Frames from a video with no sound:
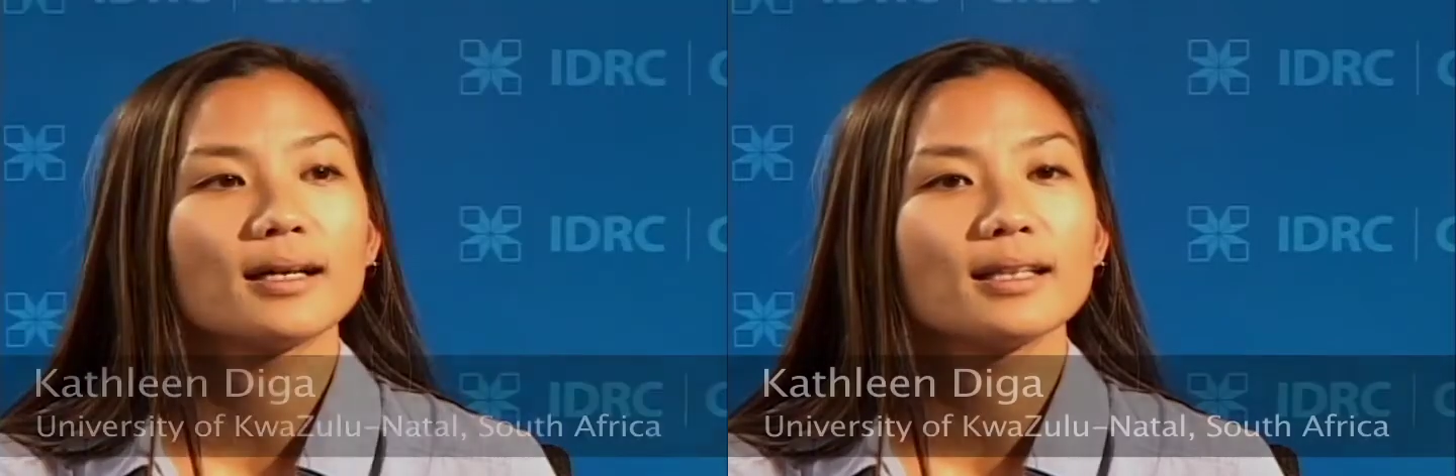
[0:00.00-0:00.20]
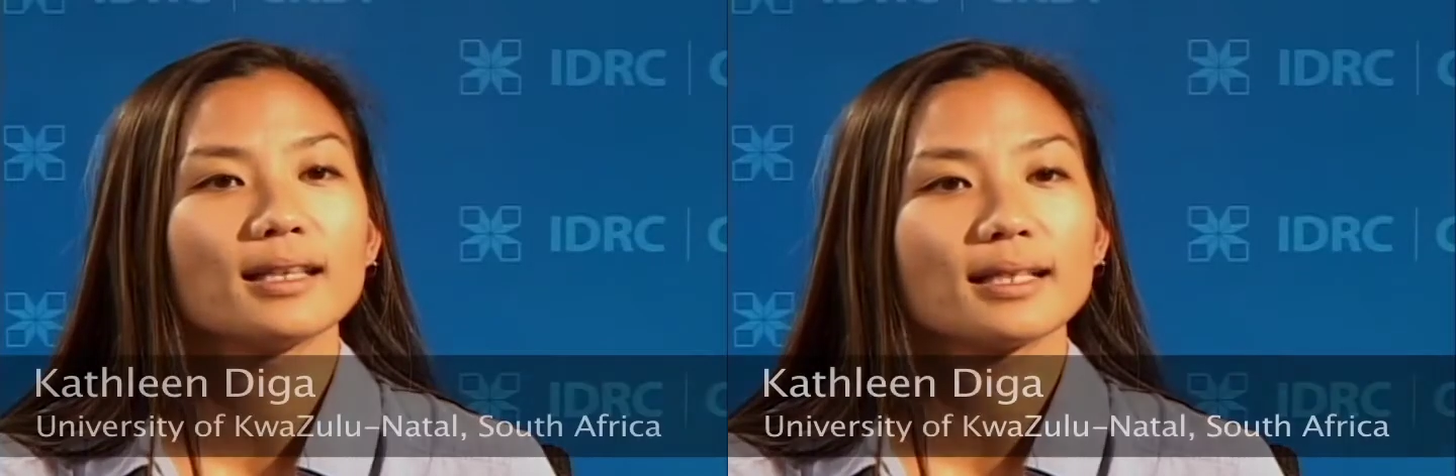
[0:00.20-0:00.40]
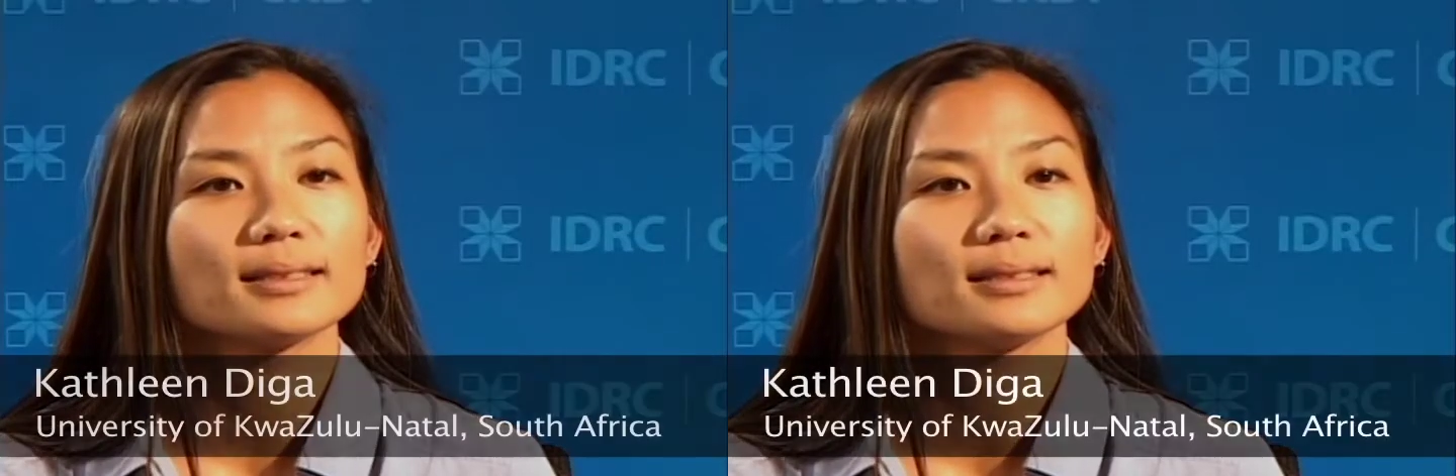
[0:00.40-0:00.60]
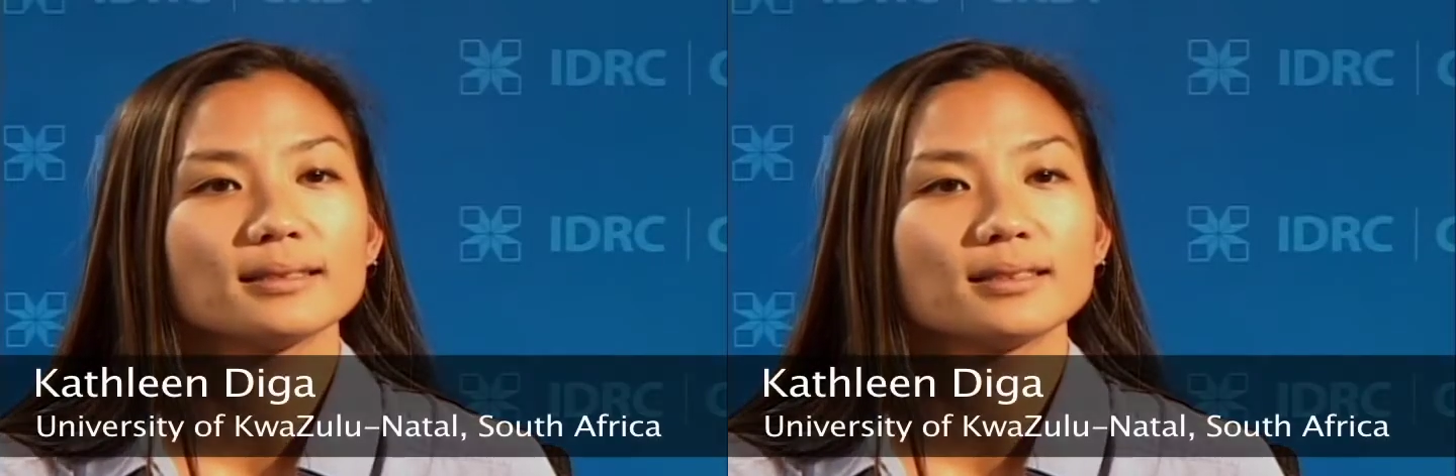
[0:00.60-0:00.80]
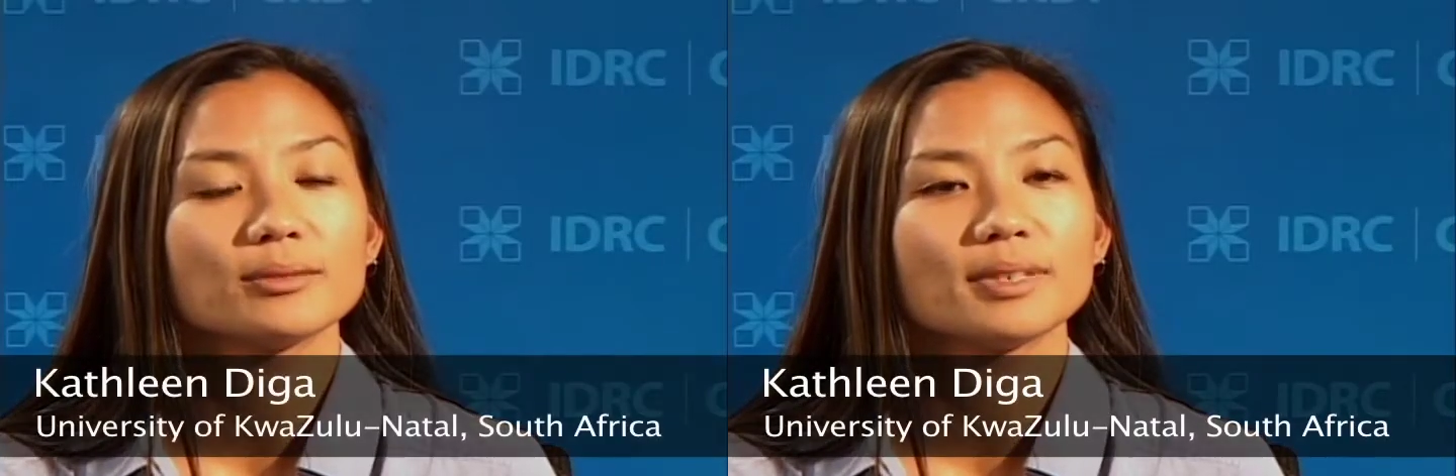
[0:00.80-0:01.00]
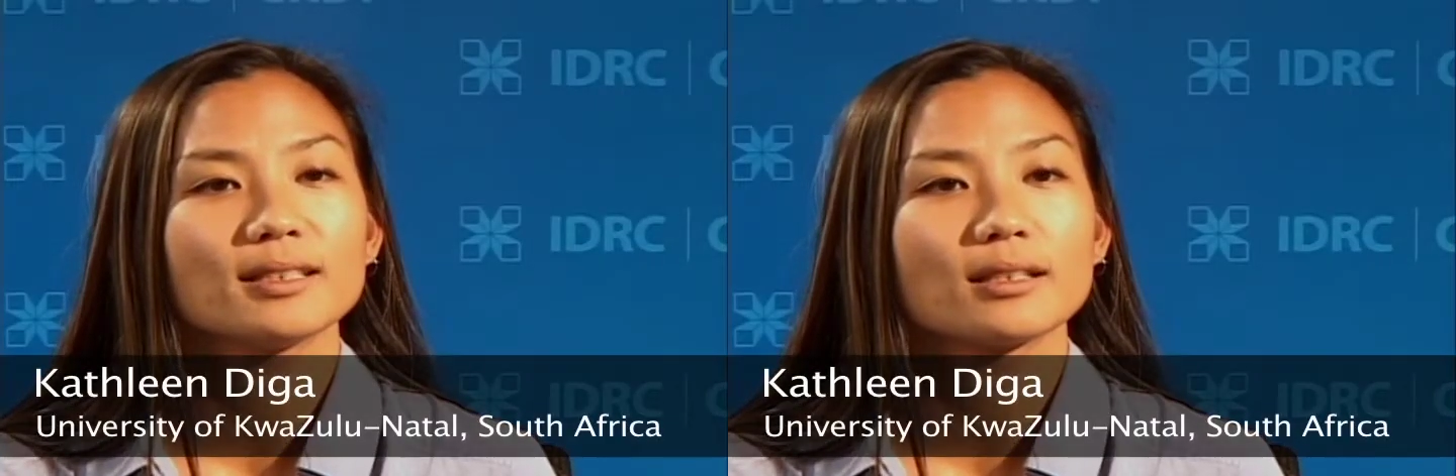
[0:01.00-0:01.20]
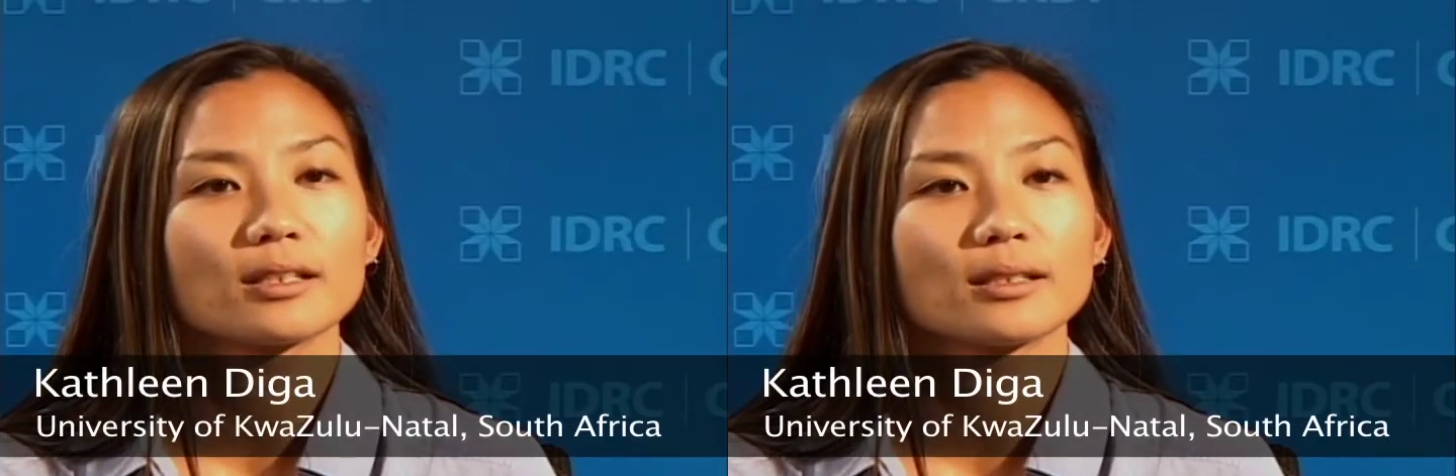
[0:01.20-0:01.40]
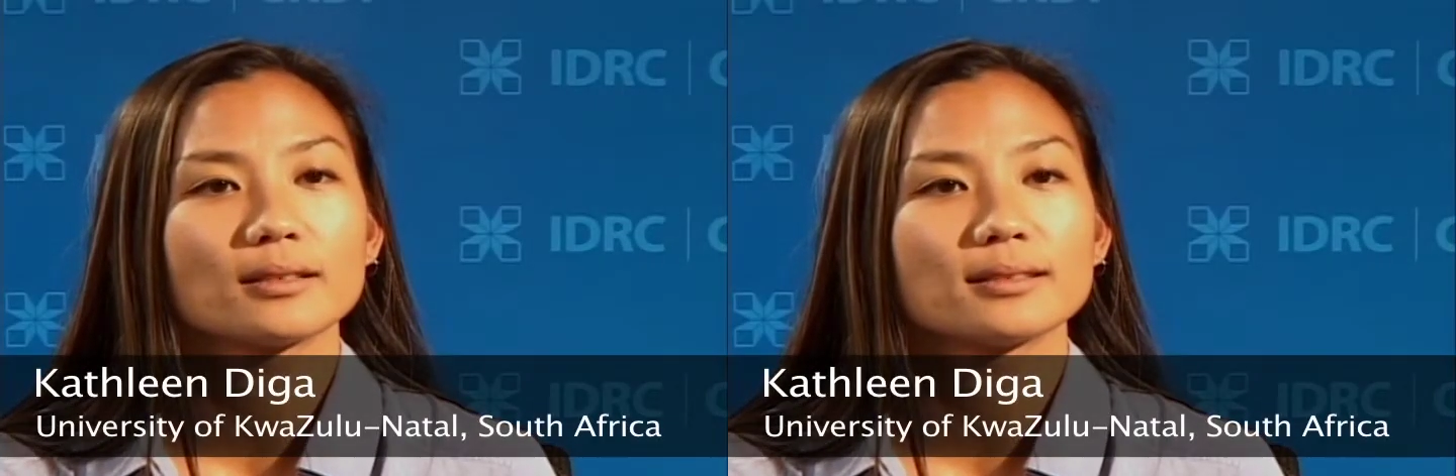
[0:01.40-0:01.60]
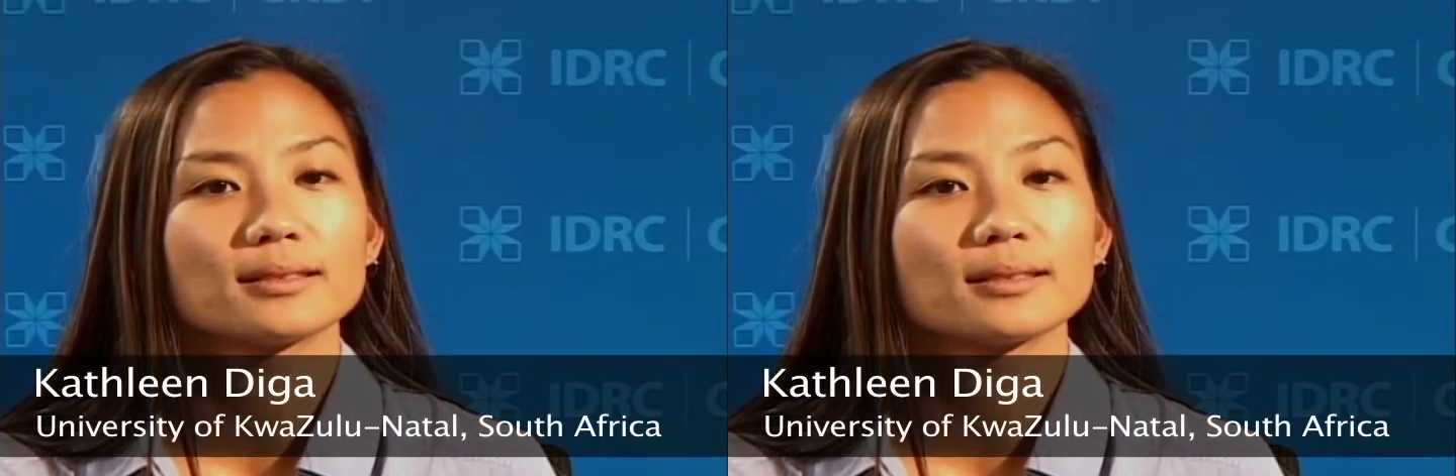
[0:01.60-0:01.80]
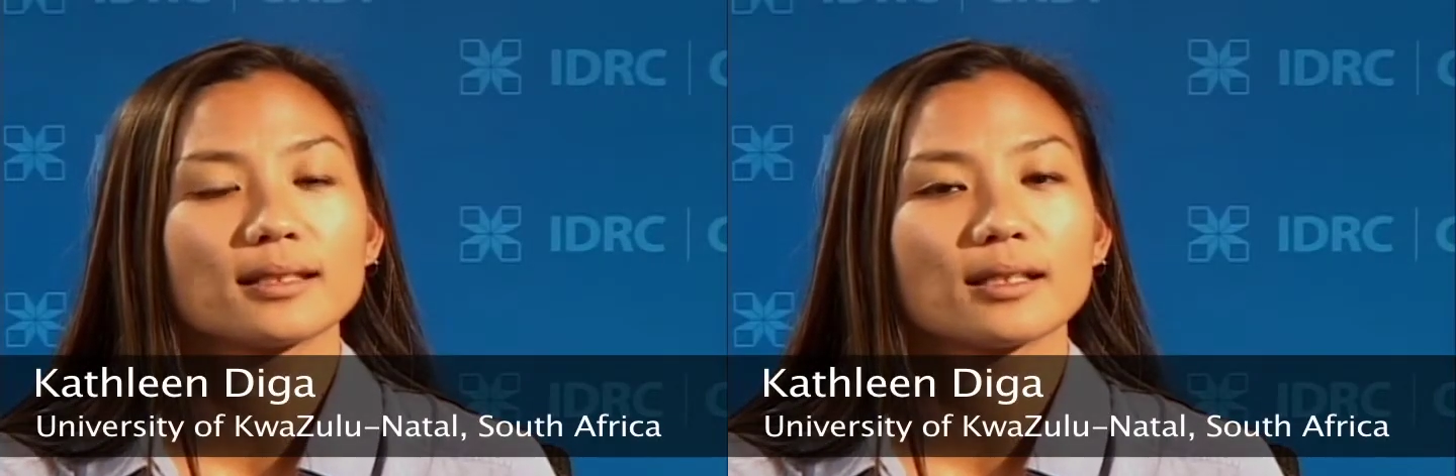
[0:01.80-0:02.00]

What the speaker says: A lesson to be learned